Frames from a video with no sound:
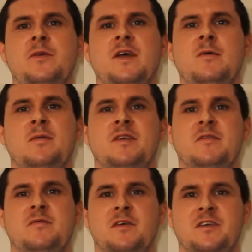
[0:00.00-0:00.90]
a hill rep
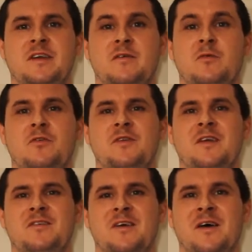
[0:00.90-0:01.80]
session, firstly, of course, you
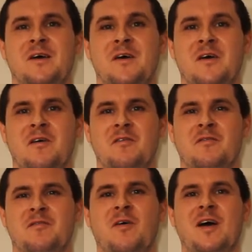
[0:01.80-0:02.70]
need to
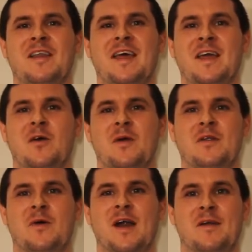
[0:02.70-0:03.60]
find a hill
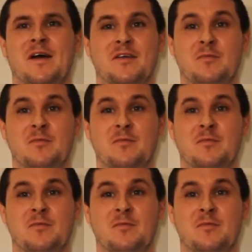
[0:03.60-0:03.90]
in your area.